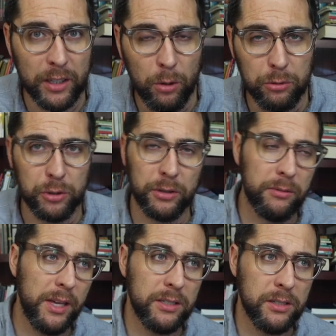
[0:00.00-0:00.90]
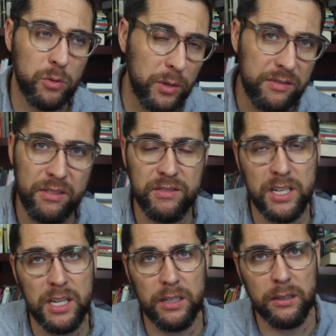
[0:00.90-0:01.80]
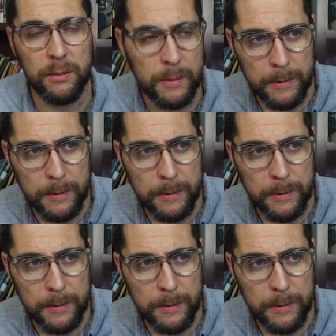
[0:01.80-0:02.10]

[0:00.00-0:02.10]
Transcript: the culture and things in 2015 and